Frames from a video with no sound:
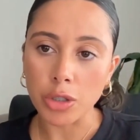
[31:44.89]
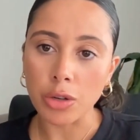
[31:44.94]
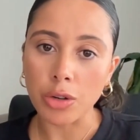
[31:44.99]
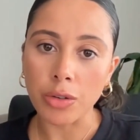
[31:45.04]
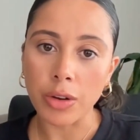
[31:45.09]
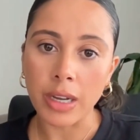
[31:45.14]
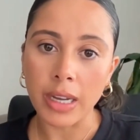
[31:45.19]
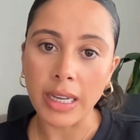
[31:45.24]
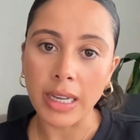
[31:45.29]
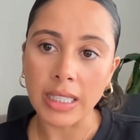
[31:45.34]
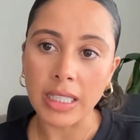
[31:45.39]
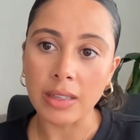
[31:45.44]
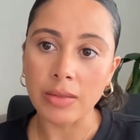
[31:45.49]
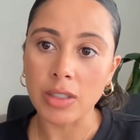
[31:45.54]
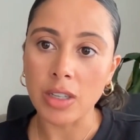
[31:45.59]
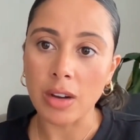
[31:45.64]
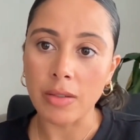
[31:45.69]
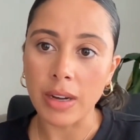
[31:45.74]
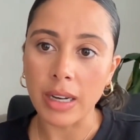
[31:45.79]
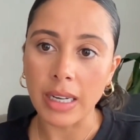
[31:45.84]
your creatives
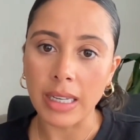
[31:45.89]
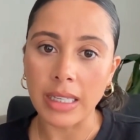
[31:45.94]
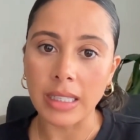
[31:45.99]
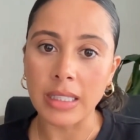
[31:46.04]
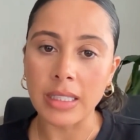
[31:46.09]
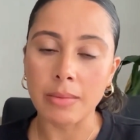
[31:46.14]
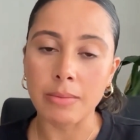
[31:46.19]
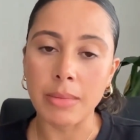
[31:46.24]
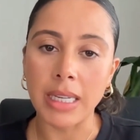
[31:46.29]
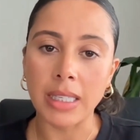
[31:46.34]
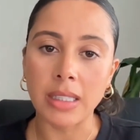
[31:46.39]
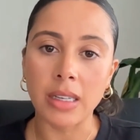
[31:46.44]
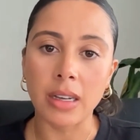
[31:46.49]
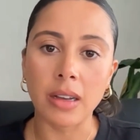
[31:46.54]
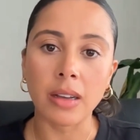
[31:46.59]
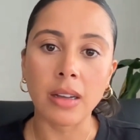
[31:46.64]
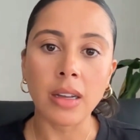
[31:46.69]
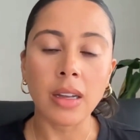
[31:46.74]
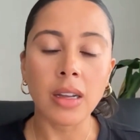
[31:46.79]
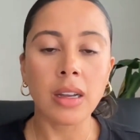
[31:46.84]
directly into
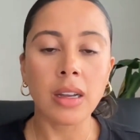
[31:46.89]
Meta.